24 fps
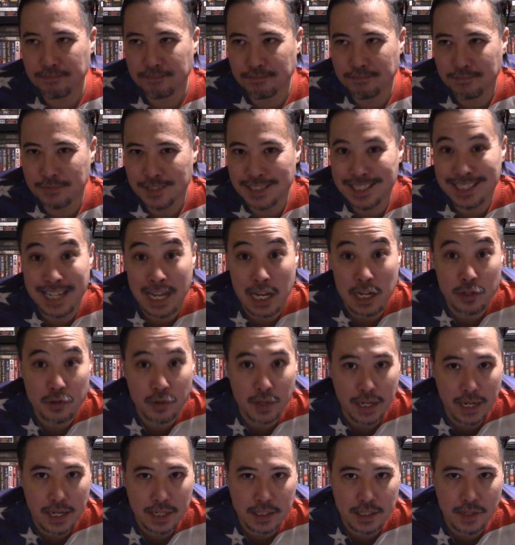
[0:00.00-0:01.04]

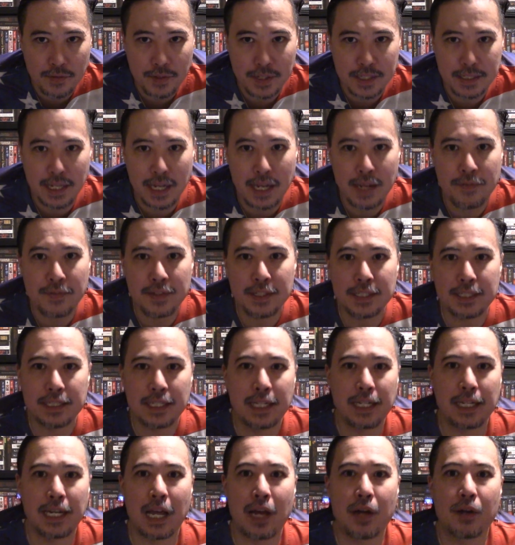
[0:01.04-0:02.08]
sedentary activities, even
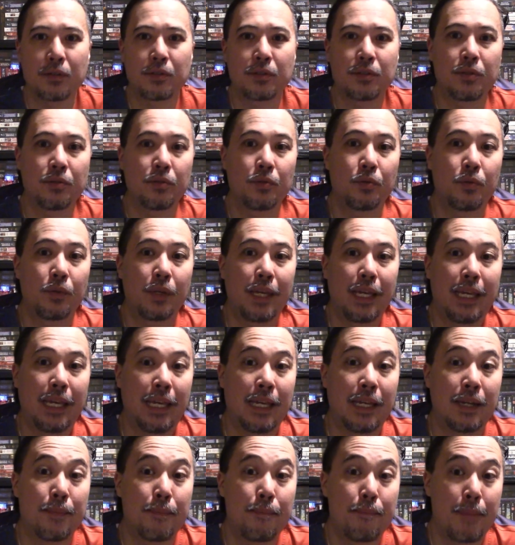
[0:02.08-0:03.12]
sitting down to
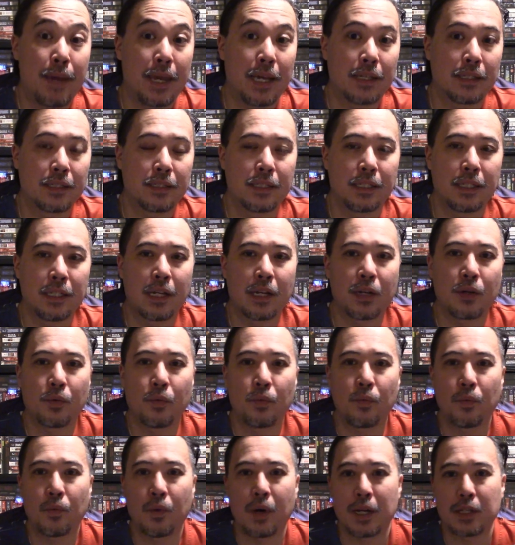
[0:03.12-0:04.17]
eat a meal, sitting down to
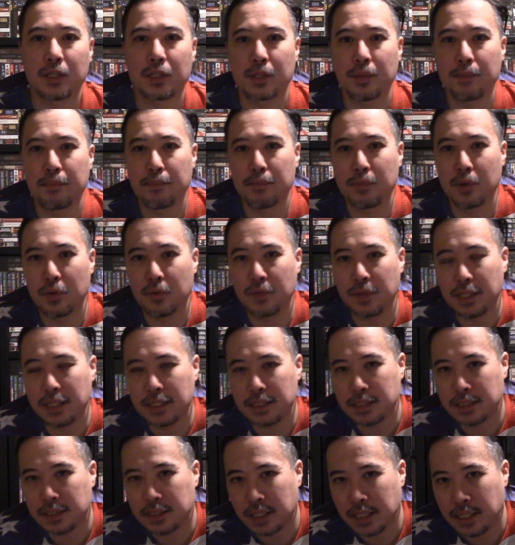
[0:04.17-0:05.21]
watch a movie,
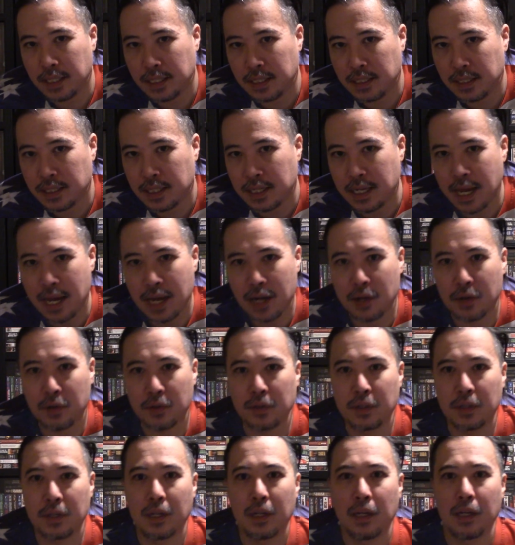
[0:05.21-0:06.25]
sitting down